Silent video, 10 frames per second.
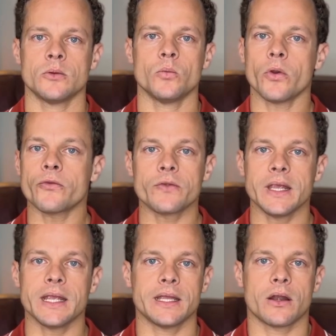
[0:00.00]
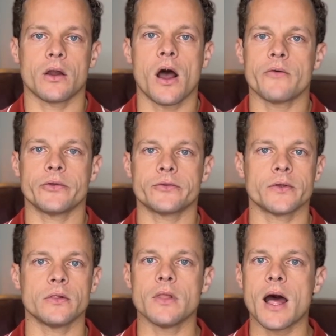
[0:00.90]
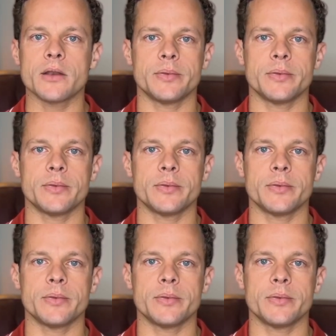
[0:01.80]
we're seeing in our office a lot